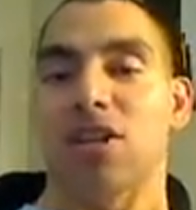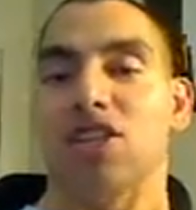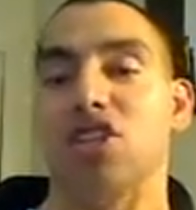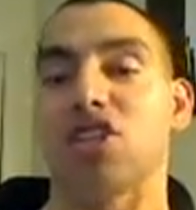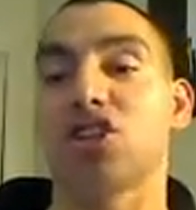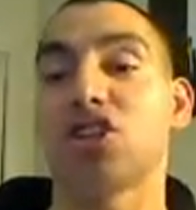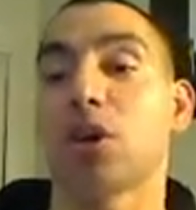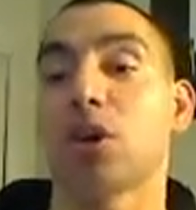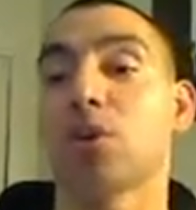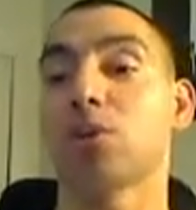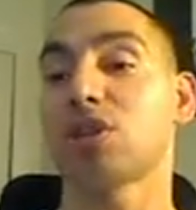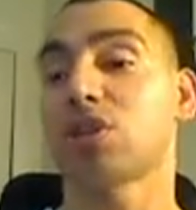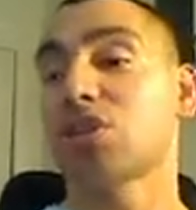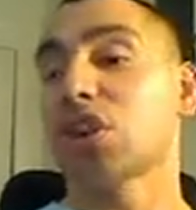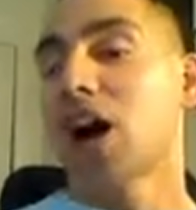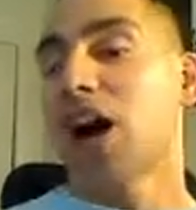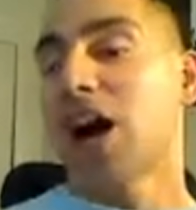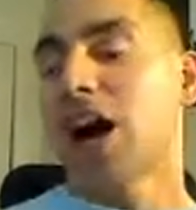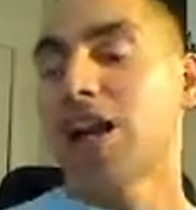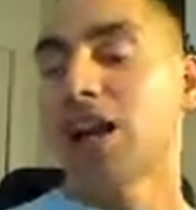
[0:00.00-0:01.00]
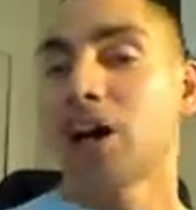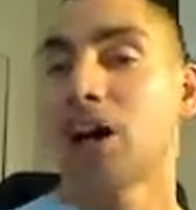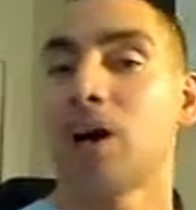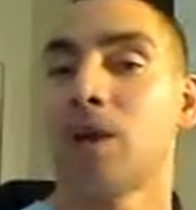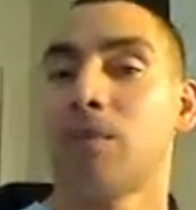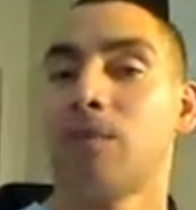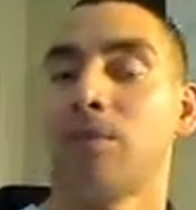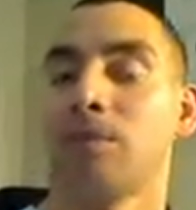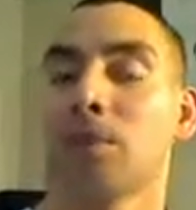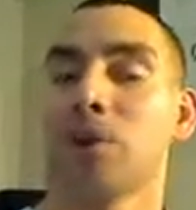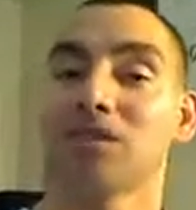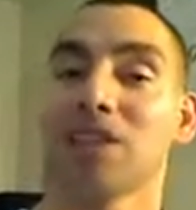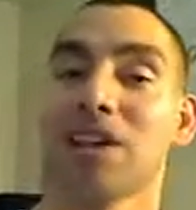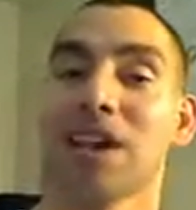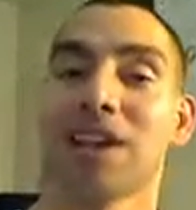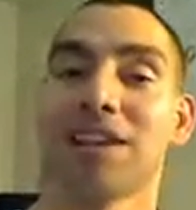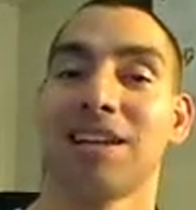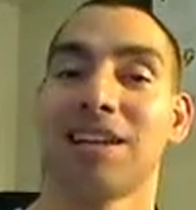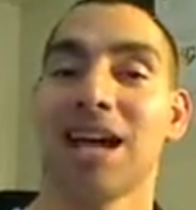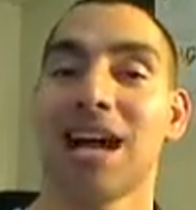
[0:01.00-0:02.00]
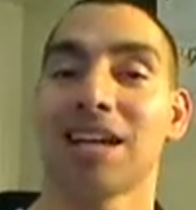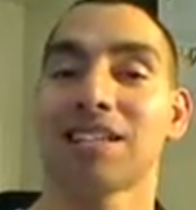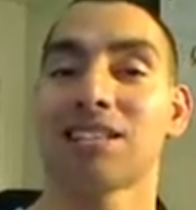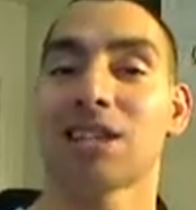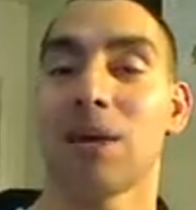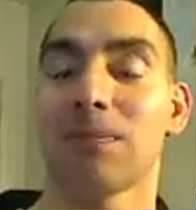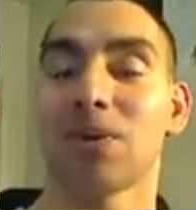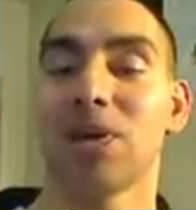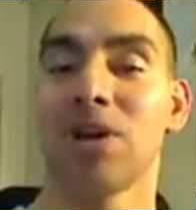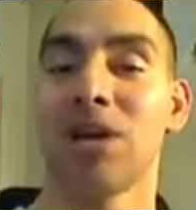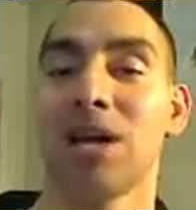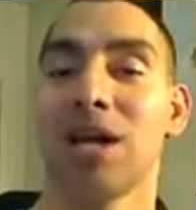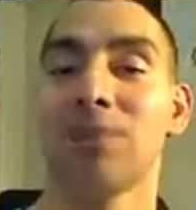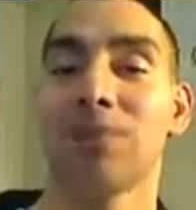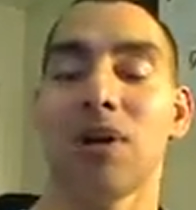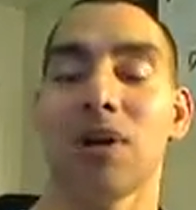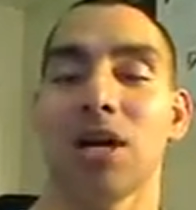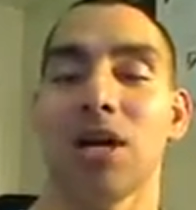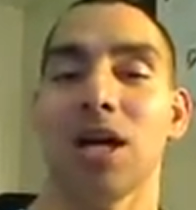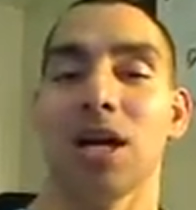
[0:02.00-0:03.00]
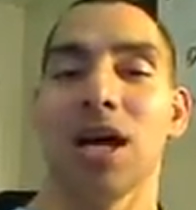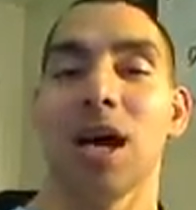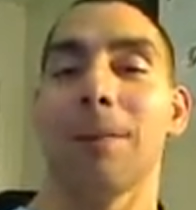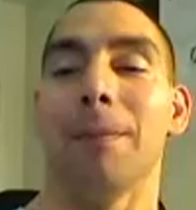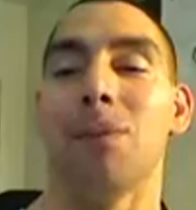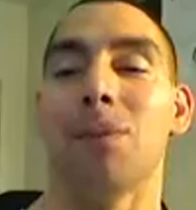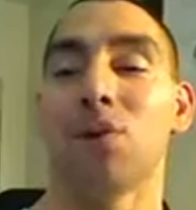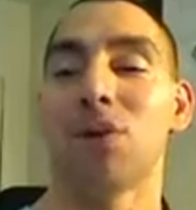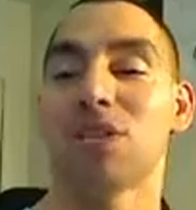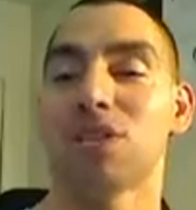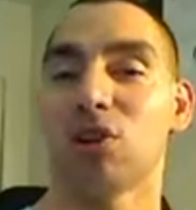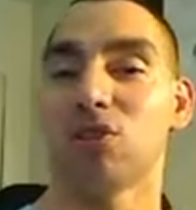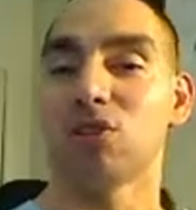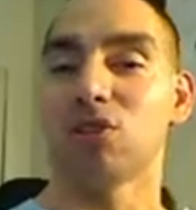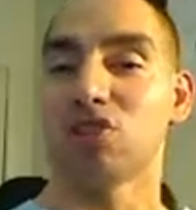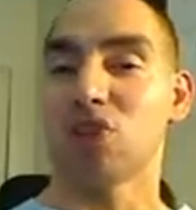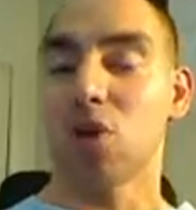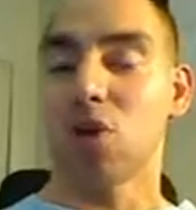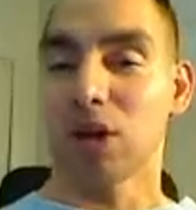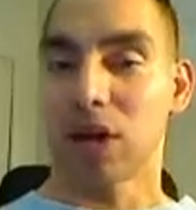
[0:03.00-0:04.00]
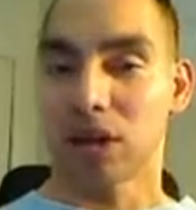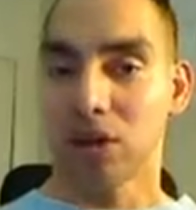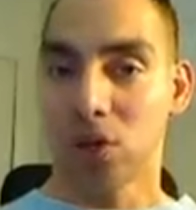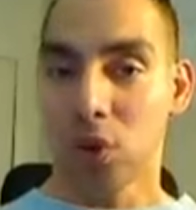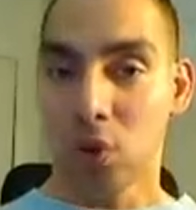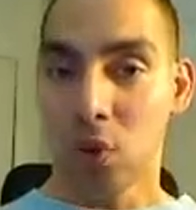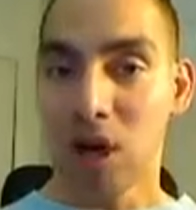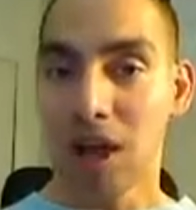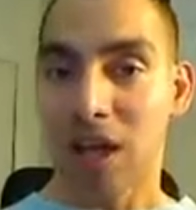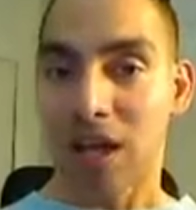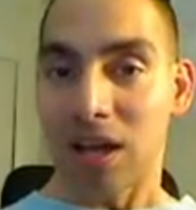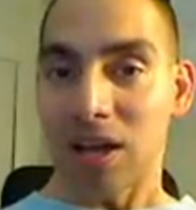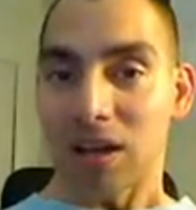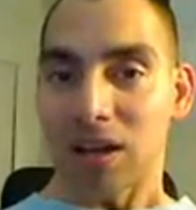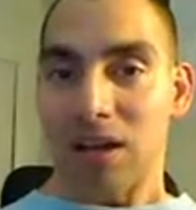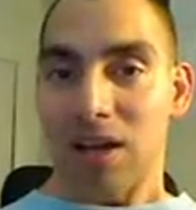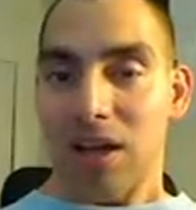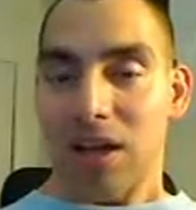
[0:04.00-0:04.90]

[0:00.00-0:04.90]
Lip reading: Sugar Rashad, most likely next up for him. Mauricio Shogun Hua.